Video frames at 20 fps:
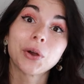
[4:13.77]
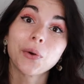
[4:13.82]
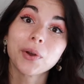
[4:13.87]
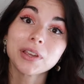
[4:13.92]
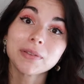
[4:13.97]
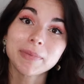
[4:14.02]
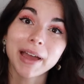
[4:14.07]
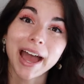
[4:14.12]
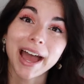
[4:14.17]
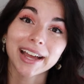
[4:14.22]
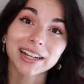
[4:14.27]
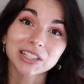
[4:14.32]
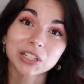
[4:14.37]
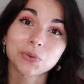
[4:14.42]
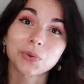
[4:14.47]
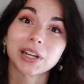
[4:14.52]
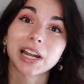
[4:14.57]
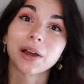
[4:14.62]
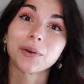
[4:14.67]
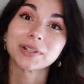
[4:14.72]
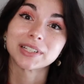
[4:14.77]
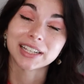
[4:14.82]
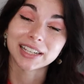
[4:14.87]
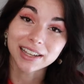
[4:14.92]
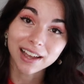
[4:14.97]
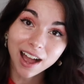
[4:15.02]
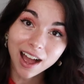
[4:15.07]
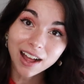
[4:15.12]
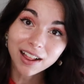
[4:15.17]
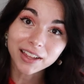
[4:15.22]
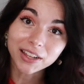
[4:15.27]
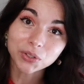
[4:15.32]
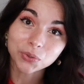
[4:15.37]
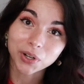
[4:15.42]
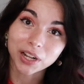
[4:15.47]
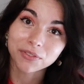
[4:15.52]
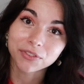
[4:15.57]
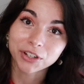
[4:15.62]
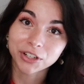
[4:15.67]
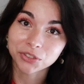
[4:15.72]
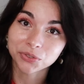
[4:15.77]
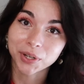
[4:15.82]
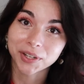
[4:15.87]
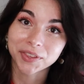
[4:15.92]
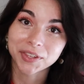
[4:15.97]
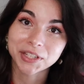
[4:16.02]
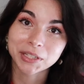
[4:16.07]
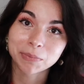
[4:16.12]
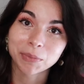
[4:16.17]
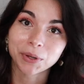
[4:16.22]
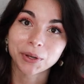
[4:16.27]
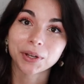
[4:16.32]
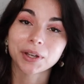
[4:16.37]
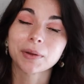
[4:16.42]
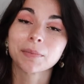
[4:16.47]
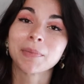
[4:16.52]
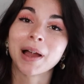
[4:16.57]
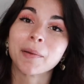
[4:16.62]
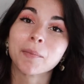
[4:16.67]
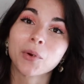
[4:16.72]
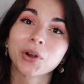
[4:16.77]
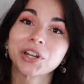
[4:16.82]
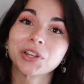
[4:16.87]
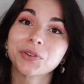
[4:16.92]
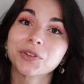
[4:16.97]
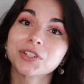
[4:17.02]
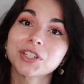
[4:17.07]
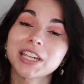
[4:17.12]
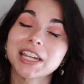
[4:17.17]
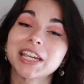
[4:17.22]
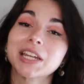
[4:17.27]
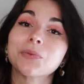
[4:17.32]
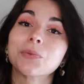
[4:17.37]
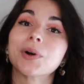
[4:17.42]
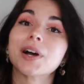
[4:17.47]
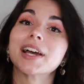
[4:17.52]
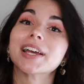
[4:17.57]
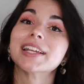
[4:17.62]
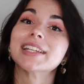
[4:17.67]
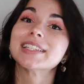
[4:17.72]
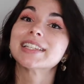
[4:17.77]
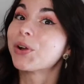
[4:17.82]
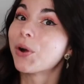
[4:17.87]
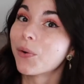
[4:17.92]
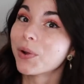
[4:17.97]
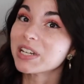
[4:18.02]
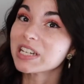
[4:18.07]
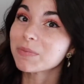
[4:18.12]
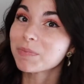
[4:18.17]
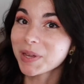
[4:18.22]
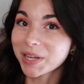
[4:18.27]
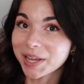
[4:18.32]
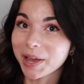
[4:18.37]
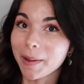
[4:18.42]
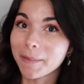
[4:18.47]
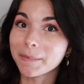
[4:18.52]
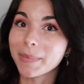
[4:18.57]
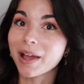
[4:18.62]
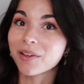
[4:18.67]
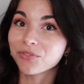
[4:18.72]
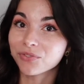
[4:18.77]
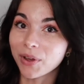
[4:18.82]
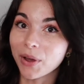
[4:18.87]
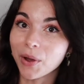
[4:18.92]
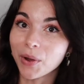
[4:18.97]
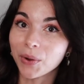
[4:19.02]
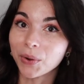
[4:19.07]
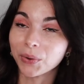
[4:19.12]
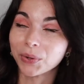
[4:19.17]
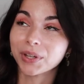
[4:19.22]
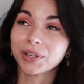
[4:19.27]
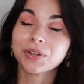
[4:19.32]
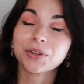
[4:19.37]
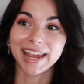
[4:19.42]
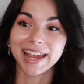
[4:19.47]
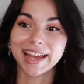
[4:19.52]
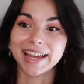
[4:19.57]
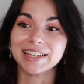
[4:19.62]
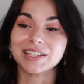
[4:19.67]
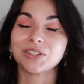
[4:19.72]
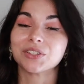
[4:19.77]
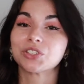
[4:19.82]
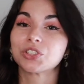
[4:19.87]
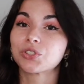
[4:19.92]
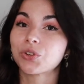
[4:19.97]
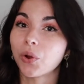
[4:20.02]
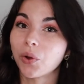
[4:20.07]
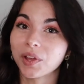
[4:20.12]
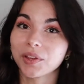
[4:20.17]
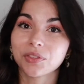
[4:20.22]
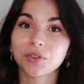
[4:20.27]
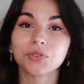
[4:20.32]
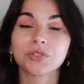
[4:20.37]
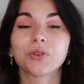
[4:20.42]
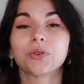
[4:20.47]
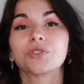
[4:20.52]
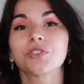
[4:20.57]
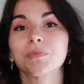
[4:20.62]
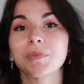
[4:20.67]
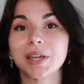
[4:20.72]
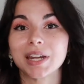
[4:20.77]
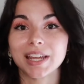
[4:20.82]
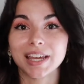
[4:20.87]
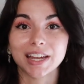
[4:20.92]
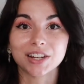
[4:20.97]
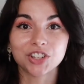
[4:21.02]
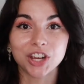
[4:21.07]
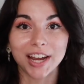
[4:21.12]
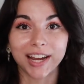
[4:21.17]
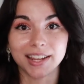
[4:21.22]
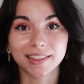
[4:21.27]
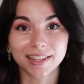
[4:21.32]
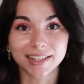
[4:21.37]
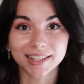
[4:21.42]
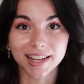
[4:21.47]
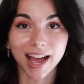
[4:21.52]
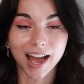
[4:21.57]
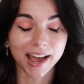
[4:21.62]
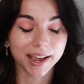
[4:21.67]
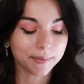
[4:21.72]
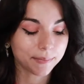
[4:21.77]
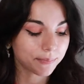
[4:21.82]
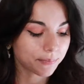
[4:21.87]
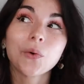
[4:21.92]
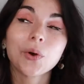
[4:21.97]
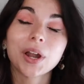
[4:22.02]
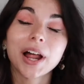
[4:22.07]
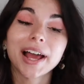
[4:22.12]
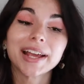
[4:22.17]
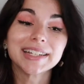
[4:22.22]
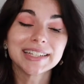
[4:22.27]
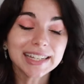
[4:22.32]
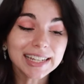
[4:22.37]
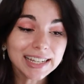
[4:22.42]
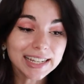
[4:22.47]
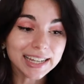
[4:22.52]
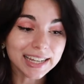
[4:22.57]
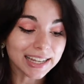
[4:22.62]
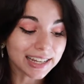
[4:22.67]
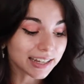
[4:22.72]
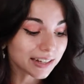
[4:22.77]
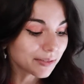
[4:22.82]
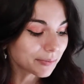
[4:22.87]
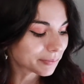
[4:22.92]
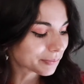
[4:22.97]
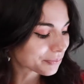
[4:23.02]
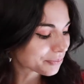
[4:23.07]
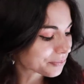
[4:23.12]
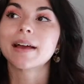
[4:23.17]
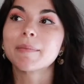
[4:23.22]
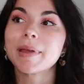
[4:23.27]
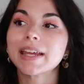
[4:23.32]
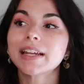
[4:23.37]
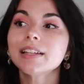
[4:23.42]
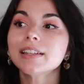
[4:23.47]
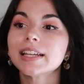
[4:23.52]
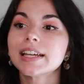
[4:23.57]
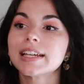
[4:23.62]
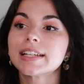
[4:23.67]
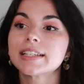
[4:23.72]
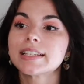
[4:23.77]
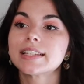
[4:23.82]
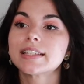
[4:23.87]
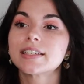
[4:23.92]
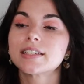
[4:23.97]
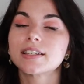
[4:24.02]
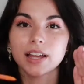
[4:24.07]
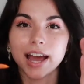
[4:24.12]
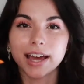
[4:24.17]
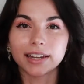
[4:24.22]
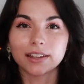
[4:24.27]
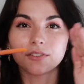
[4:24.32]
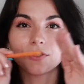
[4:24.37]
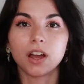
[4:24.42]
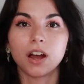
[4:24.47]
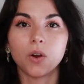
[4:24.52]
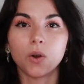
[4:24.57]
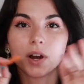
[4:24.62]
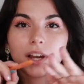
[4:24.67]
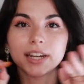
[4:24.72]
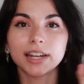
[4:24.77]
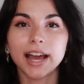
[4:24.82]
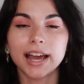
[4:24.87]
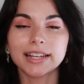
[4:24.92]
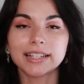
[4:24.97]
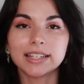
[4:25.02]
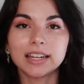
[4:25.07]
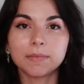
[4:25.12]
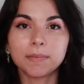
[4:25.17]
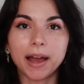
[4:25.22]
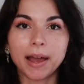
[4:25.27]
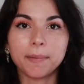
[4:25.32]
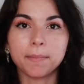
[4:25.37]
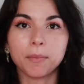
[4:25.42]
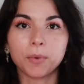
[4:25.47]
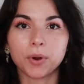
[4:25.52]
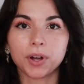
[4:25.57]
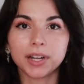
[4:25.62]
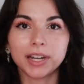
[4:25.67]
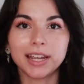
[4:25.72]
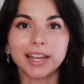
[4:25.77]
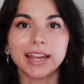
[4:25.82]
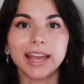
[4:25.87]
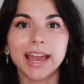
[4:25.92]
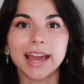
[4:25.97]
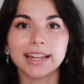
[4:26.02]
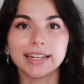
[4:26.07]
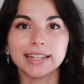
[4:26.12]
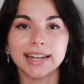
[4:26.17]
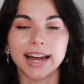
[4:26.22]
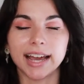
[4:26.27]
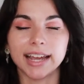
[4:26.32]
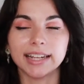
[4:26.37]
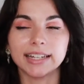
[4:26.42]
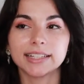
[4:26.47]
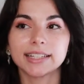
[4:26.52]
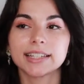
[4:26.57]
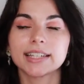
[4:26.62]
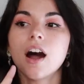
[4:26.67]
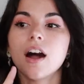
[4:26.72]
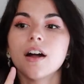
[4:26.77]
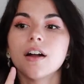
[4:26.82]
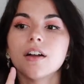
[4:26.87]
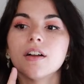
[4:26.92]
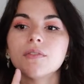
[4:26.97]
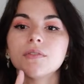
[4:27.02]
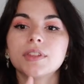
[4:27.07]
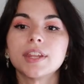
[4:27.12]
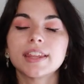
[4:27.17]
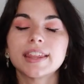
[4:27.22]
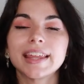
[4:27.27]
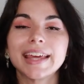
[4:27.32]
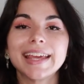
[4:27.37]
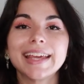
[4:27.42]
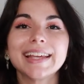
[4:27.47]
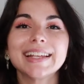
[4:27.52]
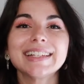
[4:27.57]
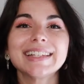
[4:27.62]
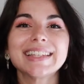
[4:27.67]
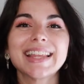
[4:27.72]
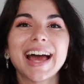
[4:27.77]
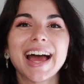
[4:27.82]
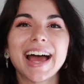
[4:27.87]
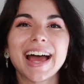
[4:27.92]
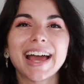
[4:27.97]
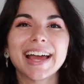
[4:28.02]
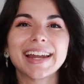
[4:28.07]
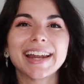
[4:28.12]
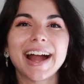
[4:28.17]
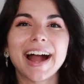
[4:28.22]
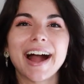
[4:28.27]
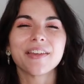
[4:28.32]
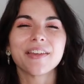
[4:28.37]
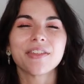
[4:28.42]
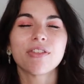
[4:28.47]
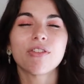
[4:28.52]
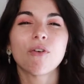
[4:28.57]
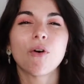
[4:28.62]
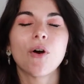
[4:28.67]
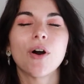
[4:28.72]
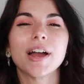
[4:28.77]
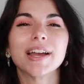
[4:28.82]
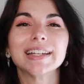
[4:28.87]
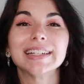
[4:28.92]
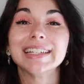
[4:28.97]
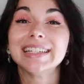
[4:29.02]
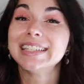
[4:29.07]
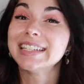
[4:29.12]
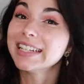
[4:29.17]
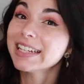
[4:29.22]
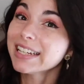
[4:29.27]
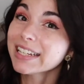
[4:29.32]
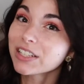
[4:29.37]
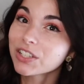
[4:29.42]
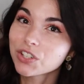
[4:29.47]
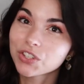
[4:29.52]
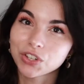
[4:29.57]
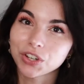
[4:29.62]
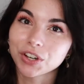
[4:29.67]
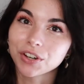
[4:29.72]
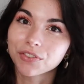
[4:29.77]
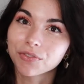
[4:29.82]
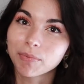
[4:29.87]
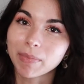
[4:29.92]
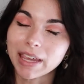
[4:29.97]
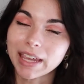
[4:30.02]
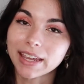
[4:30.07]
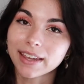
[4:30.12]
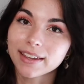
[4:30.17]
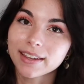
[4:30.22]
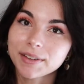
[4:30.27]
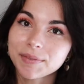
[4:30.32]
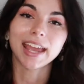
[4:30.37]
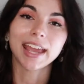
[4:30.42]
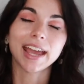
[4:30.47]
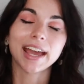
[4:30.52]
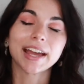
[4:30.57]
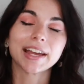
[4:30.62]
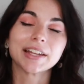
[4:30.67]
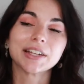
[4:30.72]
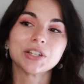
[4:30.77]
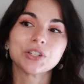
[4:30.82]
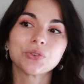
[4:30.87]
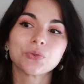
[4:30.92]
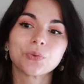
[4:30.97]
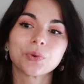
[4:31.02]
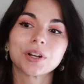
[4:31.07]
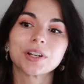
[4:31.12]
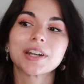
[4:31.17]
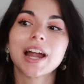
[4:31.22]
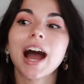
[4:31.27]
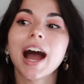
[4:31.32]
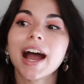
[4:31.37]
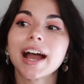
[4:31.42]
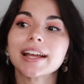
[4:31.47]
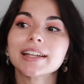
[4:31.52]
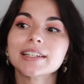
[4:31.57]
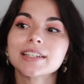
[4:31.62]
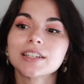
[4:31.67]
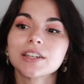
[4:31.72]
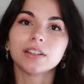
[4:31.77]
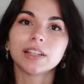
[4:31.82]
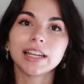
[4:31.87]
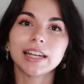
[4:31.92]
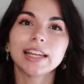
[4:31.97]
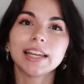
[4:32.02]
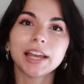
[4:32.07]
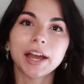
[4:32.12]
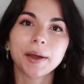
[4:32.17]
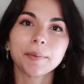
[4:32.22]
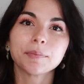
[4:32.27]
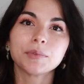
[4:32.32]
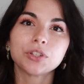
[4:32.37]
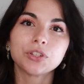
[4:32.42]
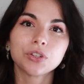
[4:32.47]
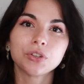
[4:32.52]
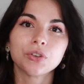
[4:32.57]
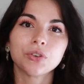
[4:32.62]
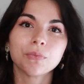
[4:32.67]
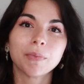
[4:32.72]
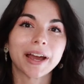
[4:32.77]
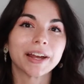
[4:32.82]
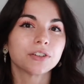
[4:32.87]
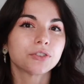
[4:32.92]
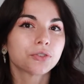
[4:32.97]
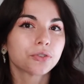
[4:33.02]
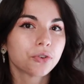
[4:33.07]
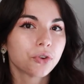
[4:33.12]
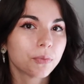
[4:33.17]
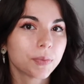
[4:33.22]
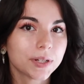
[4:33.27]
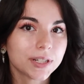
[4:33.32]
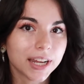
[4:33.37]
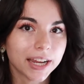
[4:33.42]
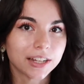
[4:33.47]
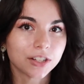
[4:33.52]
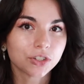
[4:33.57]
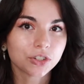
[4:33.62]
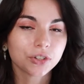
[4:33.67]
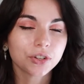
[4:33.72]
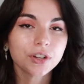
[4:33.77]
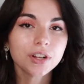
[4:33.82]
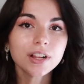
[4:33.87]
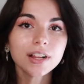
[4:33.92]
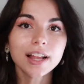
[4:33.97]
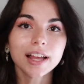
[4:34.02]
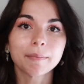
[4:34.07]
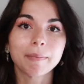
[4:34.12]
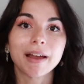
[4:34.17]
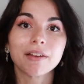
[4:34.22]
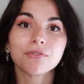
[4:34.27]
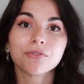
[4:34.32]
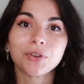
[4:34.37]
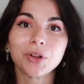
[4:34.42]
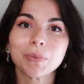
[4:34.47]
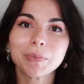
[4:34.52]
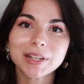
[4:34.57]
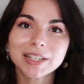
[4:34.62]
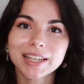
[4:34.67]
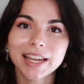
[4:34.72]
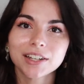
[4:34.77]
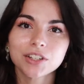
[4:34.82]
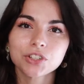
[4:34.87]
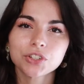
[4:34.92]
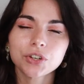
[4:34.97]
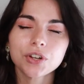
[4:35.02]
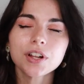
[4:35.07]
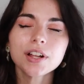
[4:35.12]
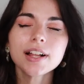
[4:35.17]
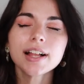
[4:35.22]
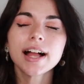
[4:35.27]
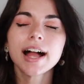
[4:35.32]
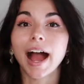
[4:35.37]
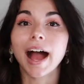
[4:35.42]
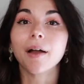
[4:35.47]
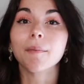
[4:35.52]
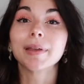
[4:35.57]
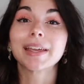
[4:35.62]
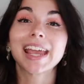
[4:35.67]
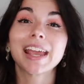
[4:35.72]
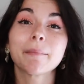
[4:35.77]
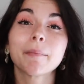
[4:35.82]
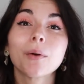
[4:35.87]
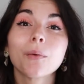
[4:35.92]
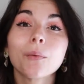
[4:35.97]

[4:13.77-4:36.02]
Going back to when I was in college when I first read this book, my morning routine was going to pick up my phone and scrolling through social media, checking the time. What I did I made a list, kind of organized it by morning and night of the things that thought didn't serve me and were not leading up to my true potential and my full potential. I became